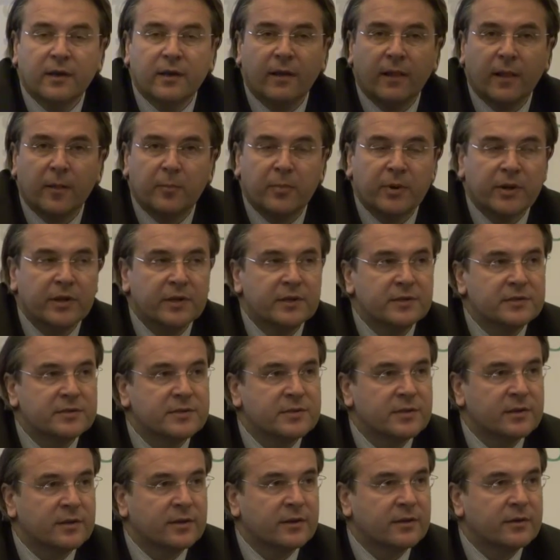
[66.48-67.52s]
uh,
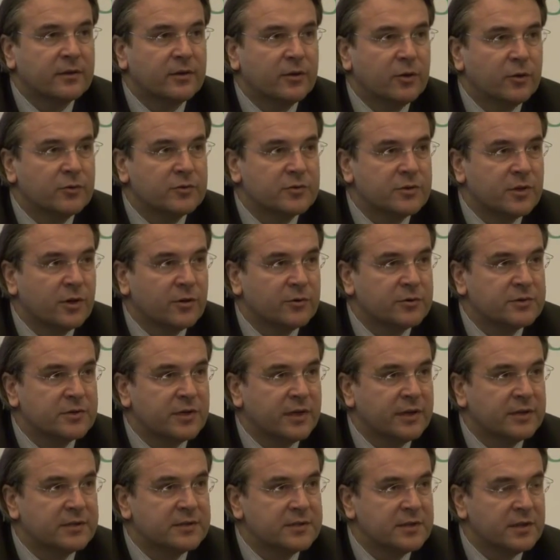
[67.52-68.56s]
please uh, use those
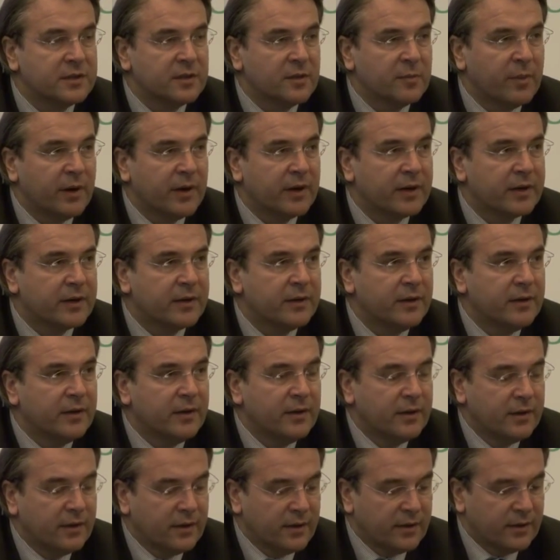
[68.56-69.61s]
kits in the back.
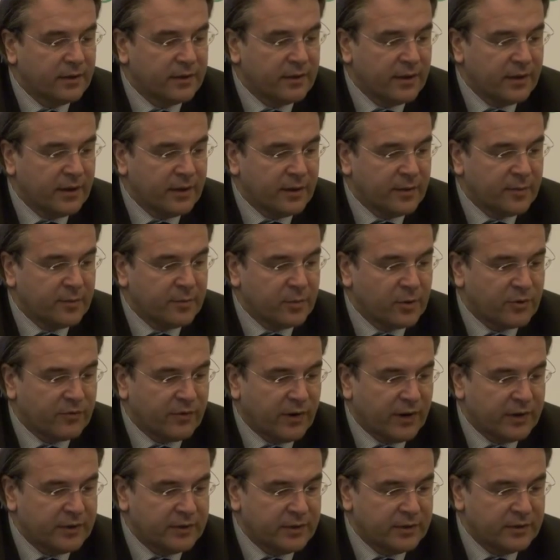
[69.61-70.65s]
Uh, they are
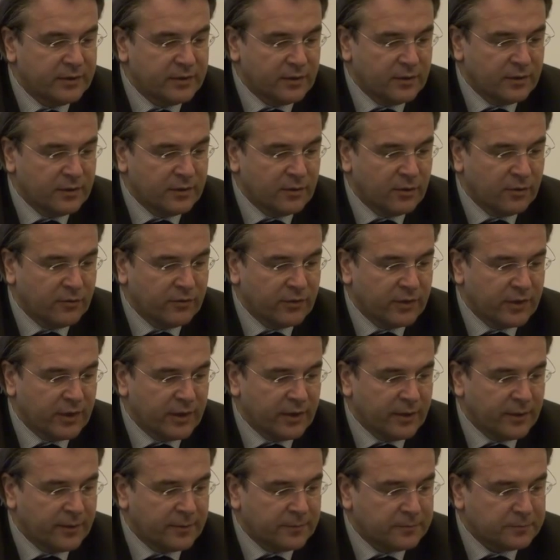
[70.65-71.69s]
provided uh, over
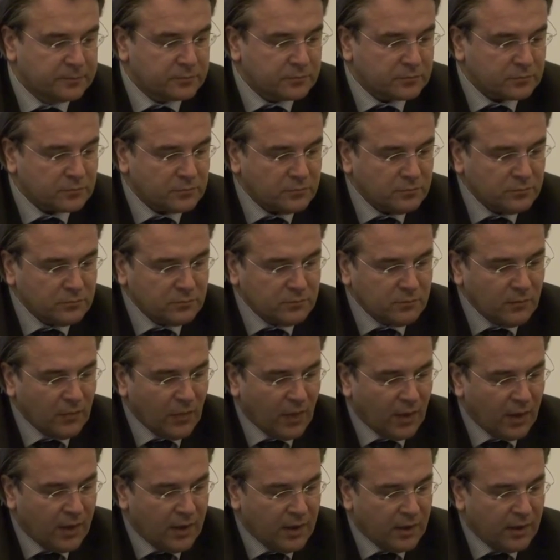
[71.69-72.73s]
there.
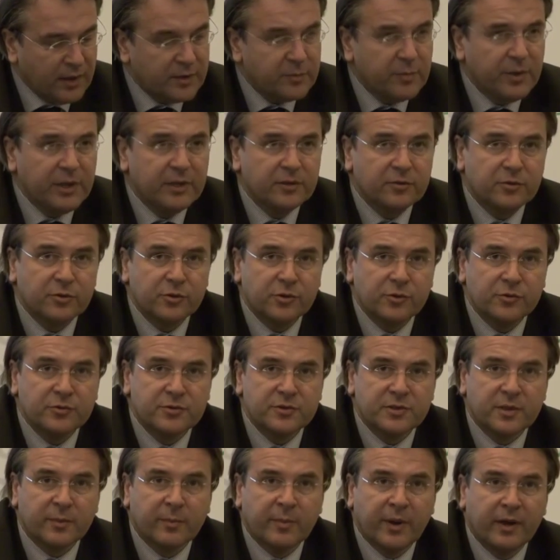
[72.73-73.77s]
Let me
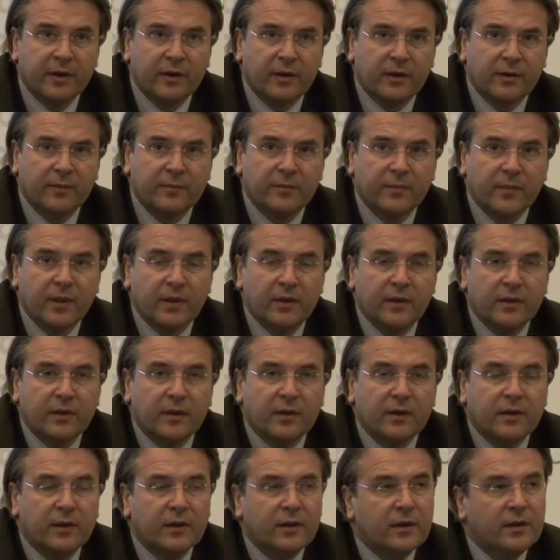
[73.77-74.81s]
introduce the panel
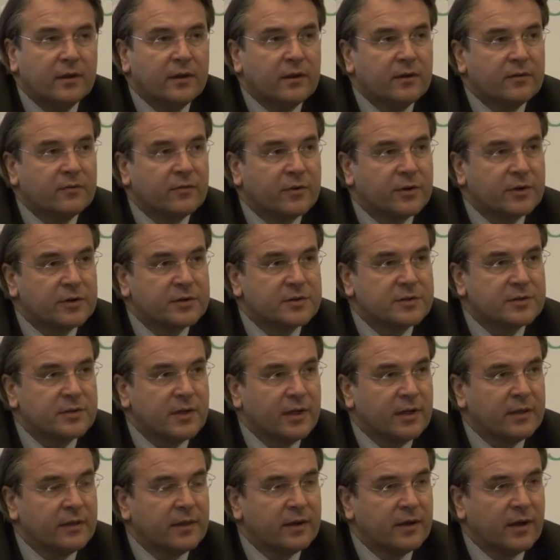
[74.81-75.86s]
first,
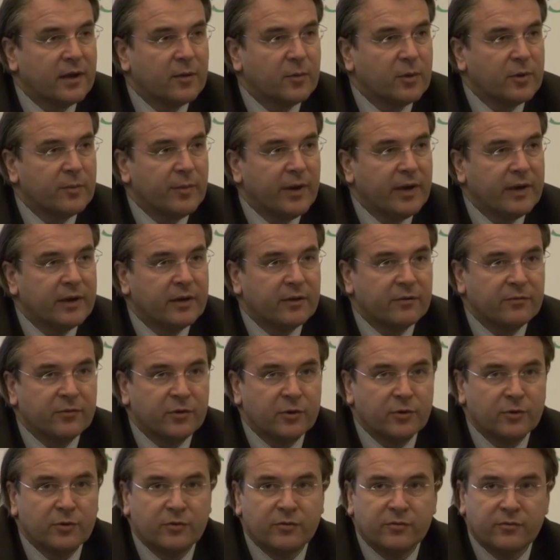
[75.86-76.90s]
and then I will make a
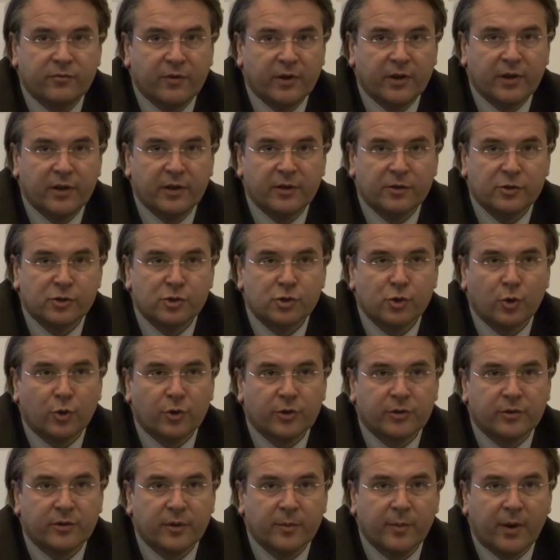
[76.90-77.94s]
few very
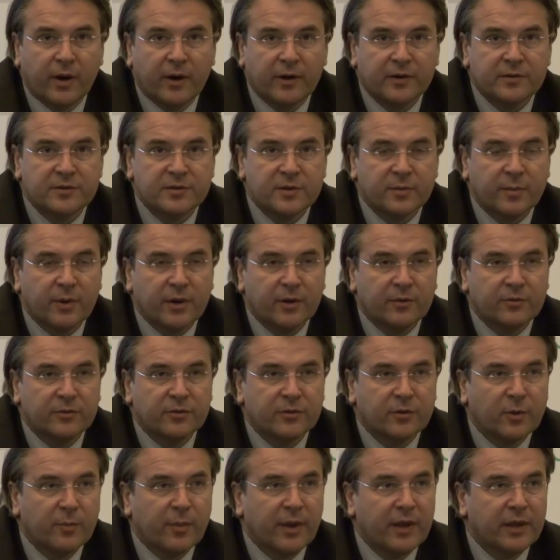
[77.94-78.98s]
short remarks
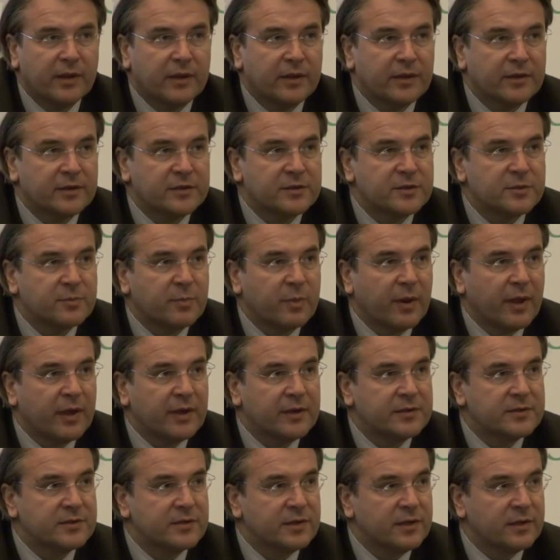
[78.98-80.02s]
about Romania's
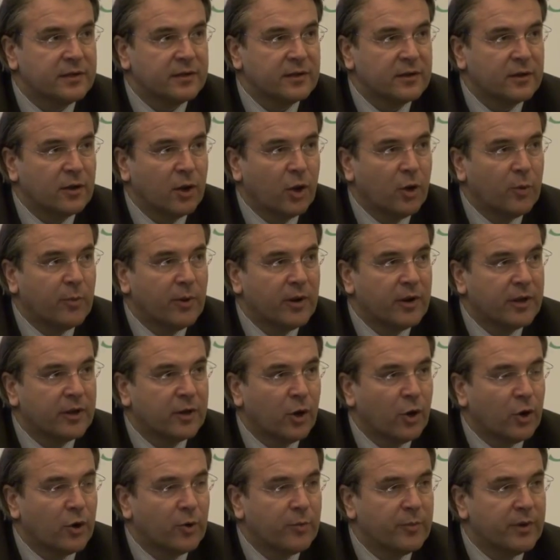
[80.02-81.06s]
place in the global
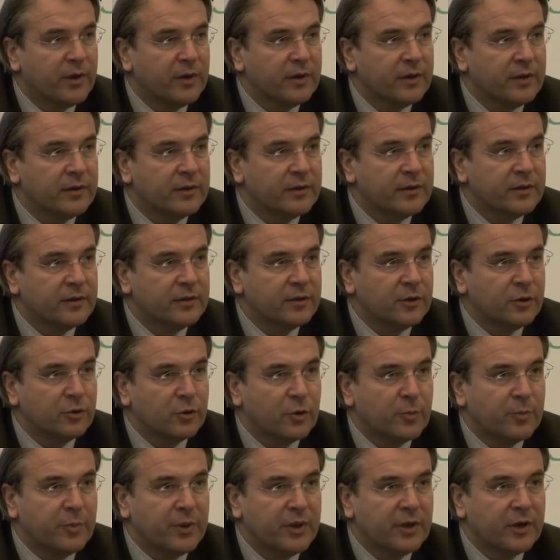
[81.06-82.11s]
economy and in the
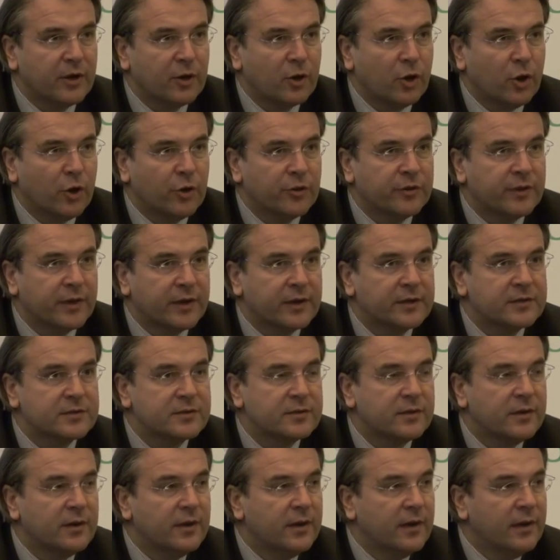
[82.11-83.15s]
European
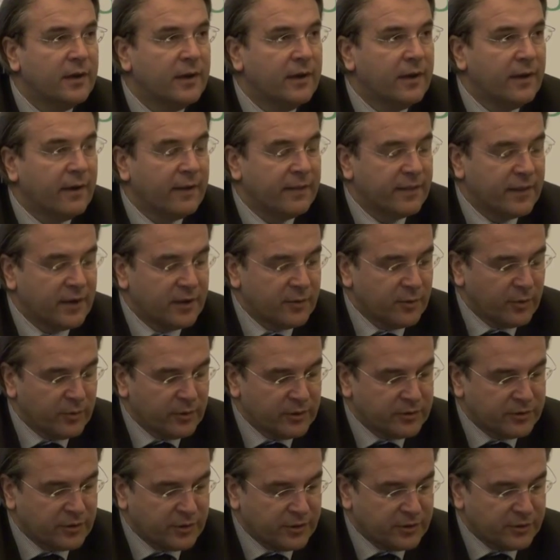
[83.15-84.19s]
context, and then we
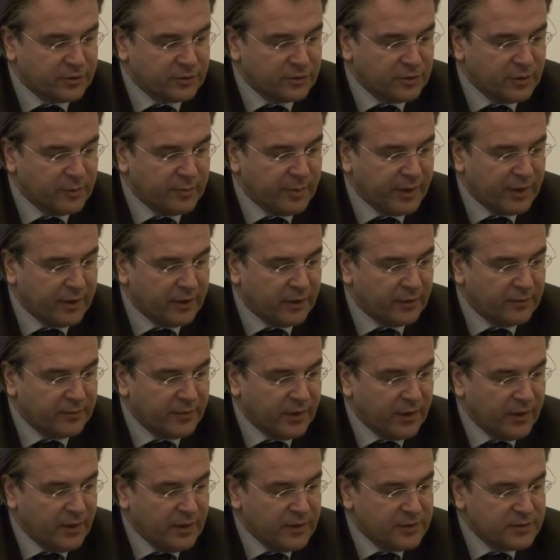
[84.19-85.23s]
will turn to the panel.
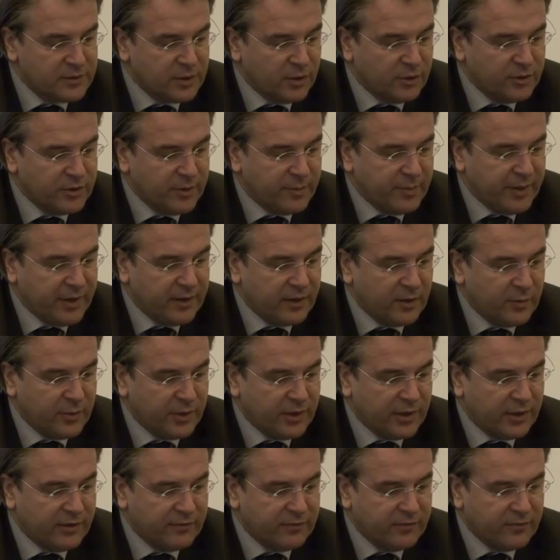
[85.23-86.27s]
So on the panel,
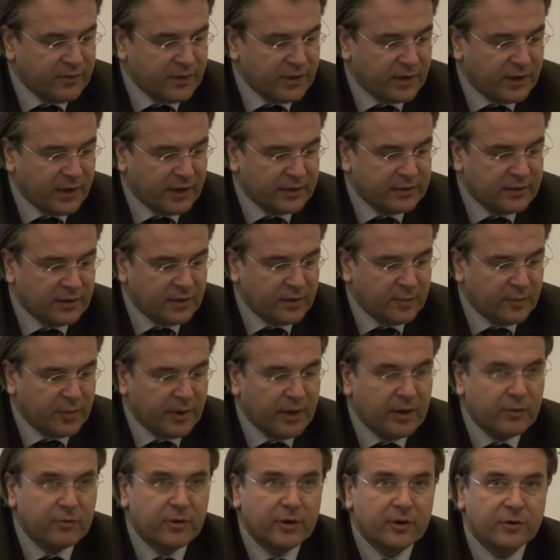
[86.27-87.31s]
we have uh, Catalin
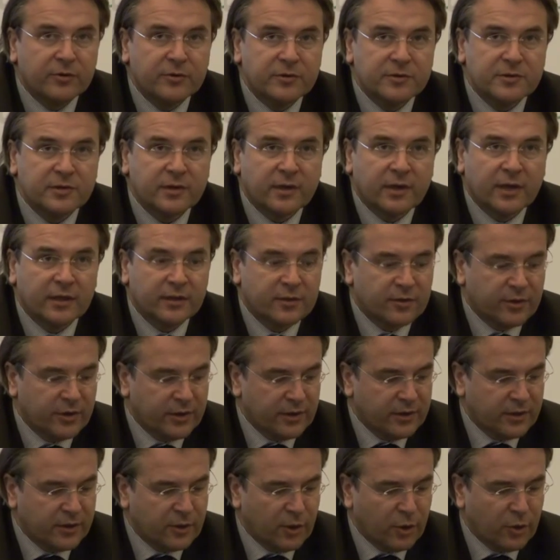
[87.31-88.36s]
Pauna, who is the
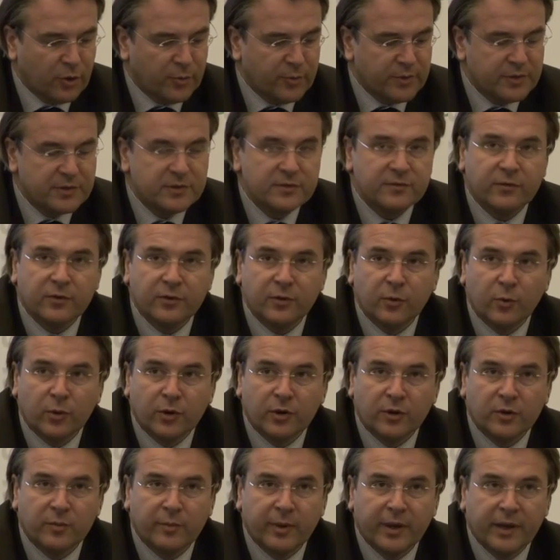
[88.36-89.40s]
country economist for the
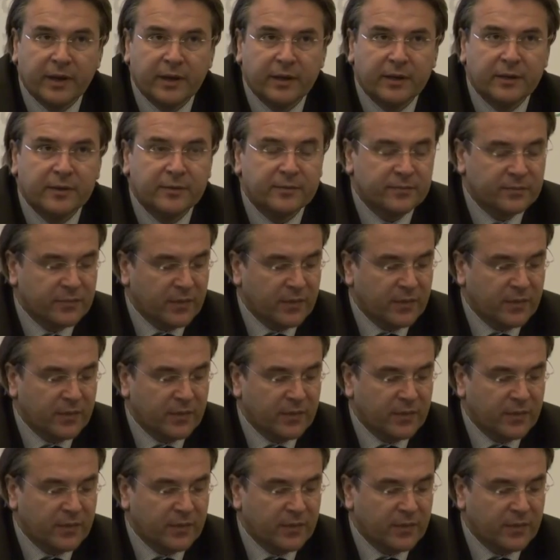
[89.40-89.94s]
World Bank,